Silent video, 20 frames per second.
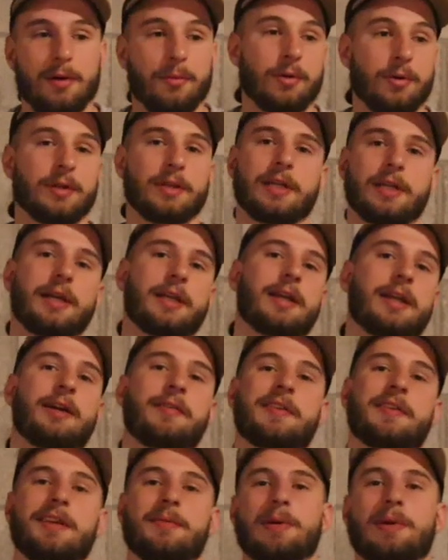One thing that
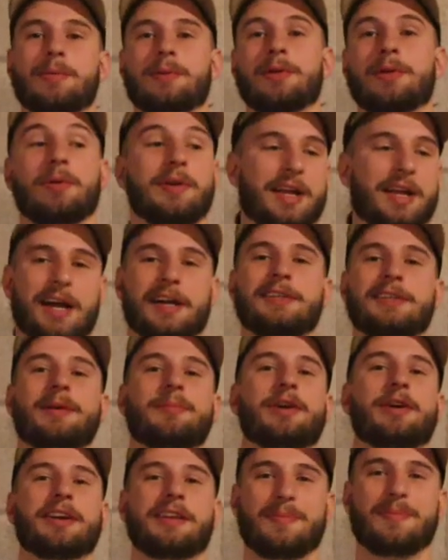I've seen people do is actually
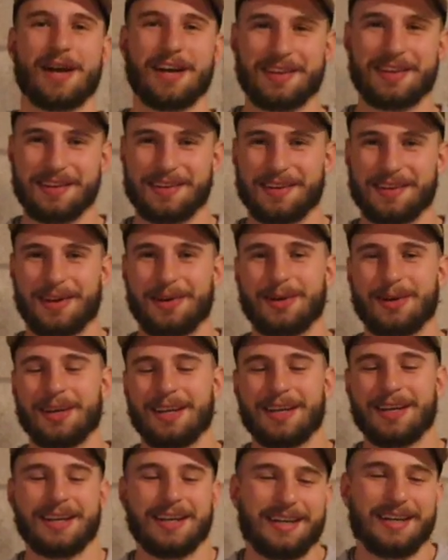bring spices out.
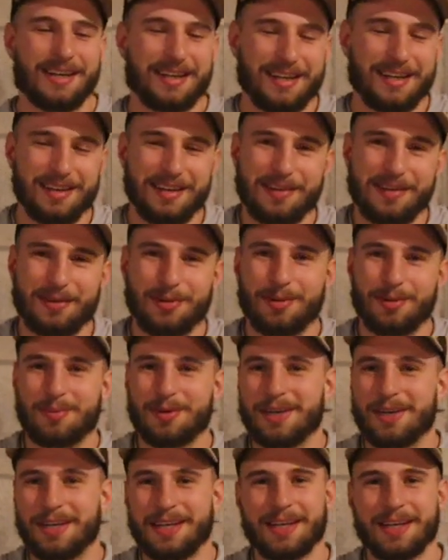So they'll
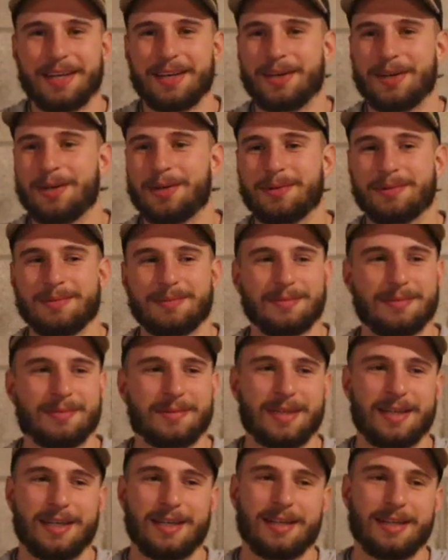bring, you know,
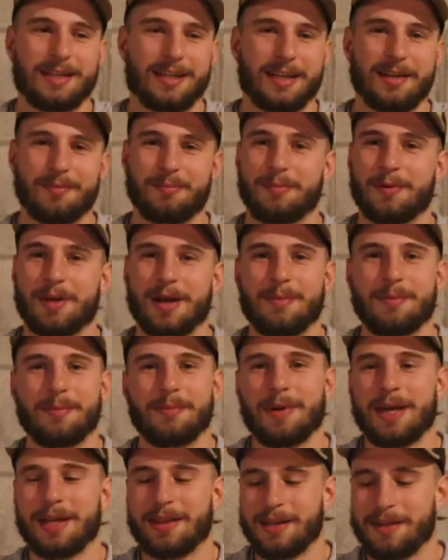they
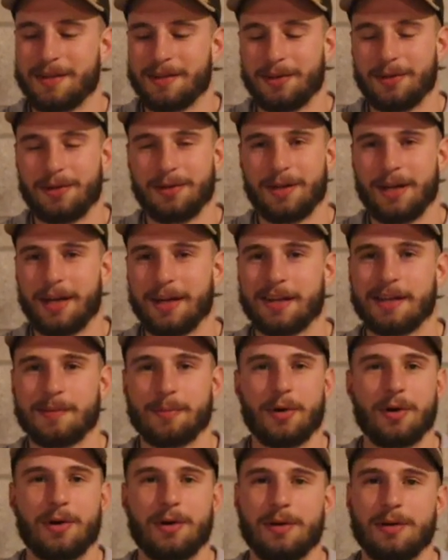come make these little like
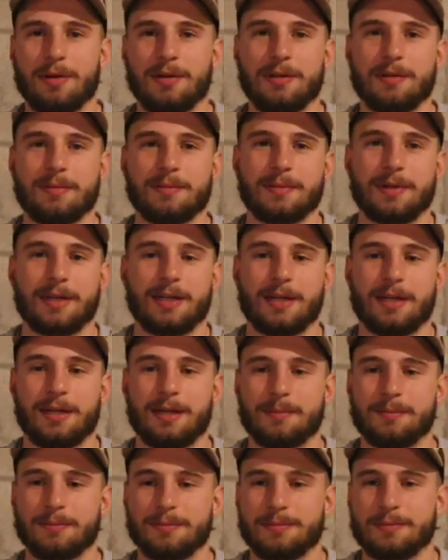small
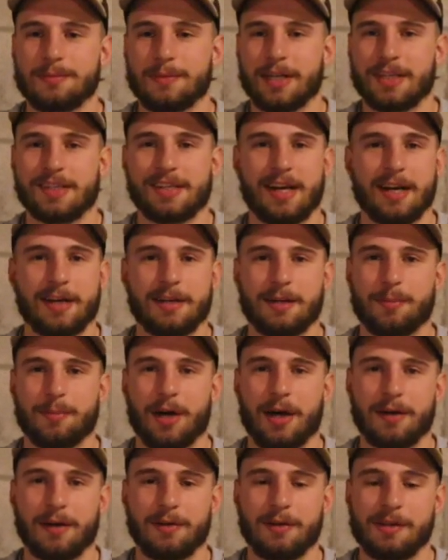like shaker
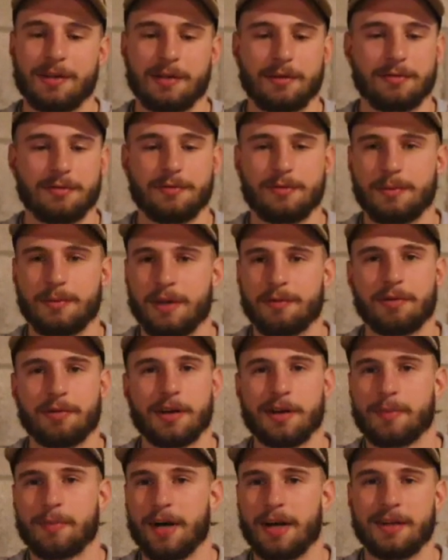bottles of
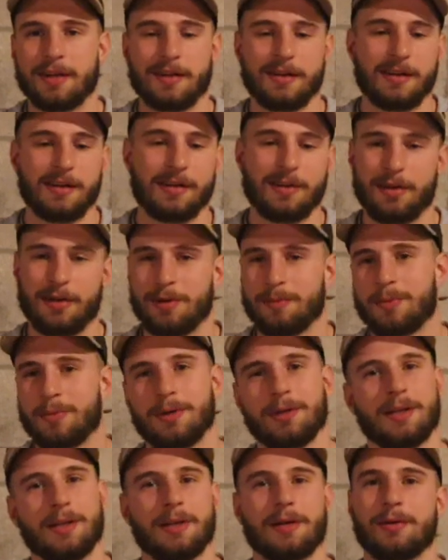different spices. So you can
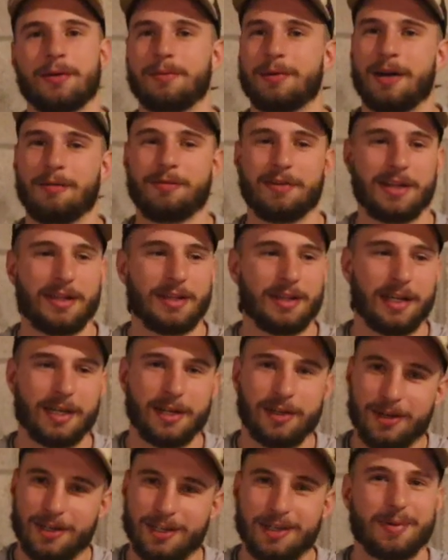put, you know, I've seen
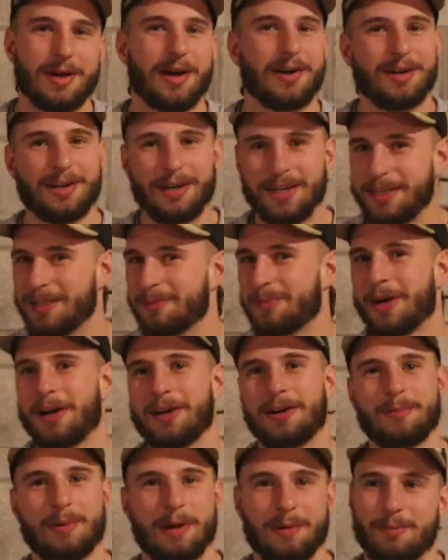like garlic powder, onion
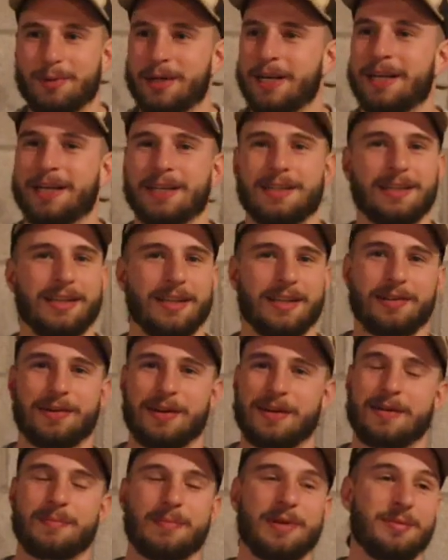powder, paprika. Like
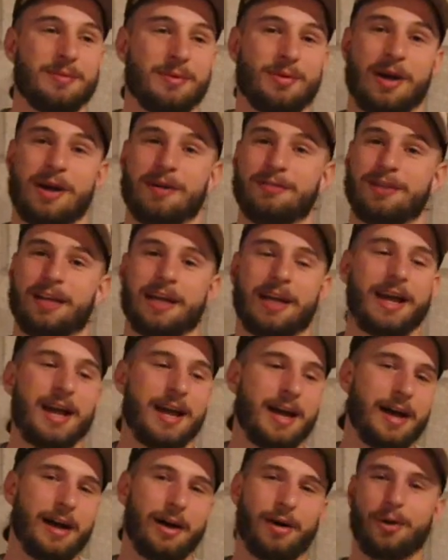there's some people who have like
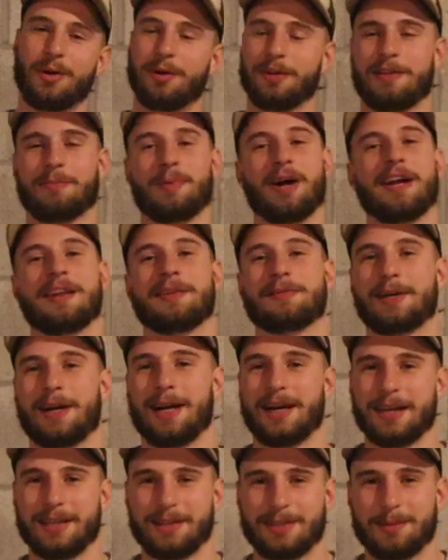a whole spice
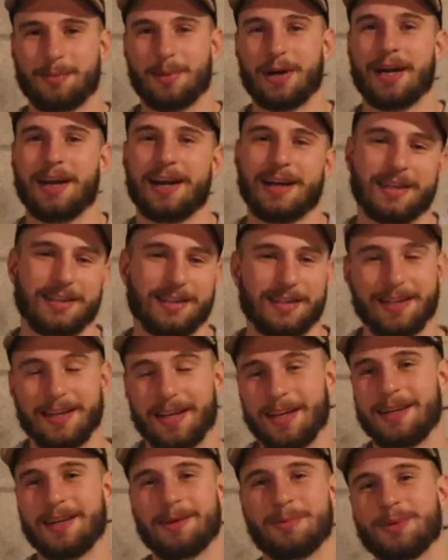rack in their pack, and then
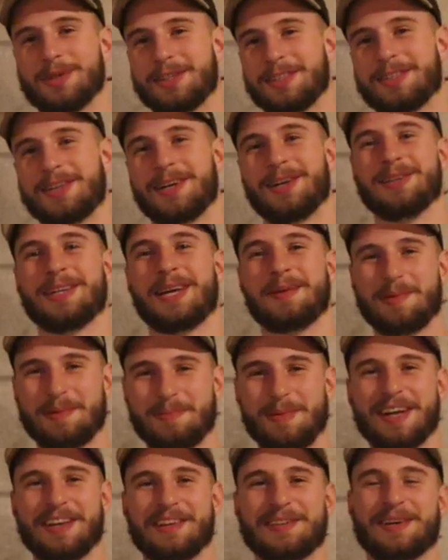they end up with the trail name
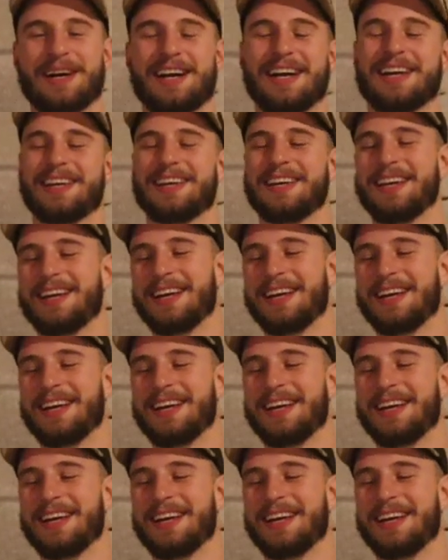Spice Rack.